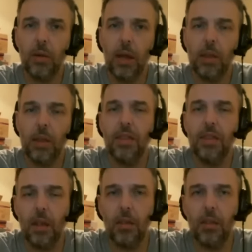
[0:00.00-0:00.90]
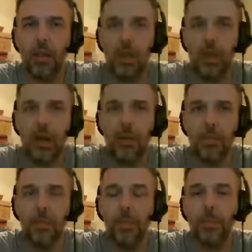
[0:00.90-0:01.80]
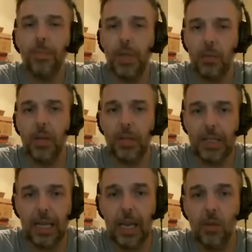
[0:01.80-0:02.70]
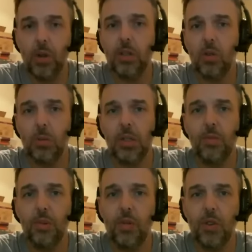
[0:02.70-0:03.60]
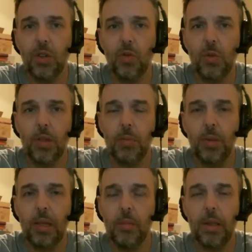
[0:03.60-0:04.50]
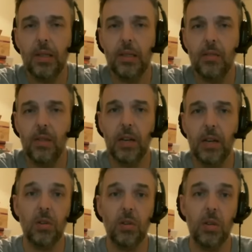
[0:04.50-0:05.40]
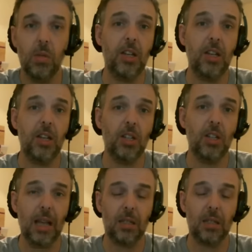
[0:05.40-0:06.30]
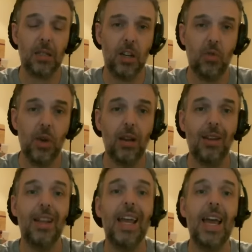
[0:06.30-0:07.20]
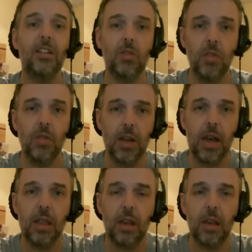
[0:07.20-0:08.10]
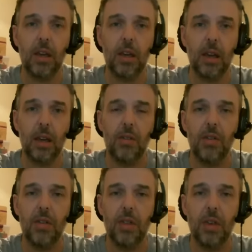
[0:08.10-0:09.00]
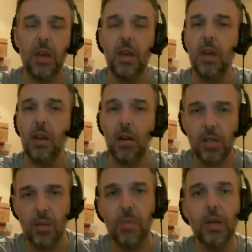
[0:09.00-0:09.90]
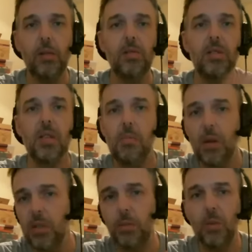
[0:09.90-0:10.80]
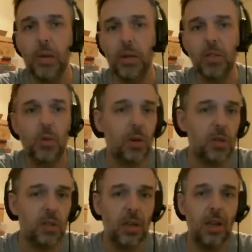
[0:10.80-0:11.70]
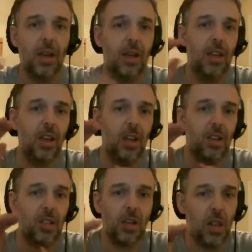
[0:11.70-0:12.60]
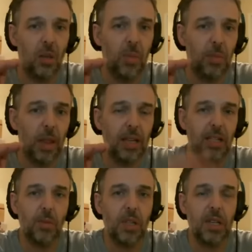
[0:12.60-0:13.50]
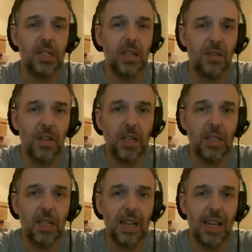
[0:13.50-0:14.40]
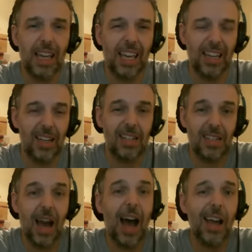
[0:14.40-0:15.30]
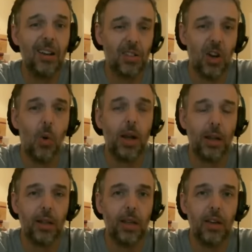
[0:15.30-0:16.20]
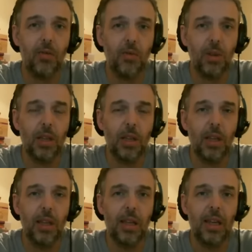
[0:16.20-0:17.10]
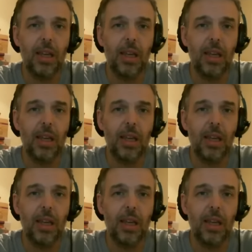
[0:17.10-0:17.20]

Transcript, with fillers: I think that the um, playability, again, we talked about some previous shows, but the playability of Lego Dimensions has has greater legs on it. I think, uh, given the custom builds and the multiple builds, whereas you could just get a lump of plastic with a Disney Infinity, and it it tires quickly. It really, mm-hmm.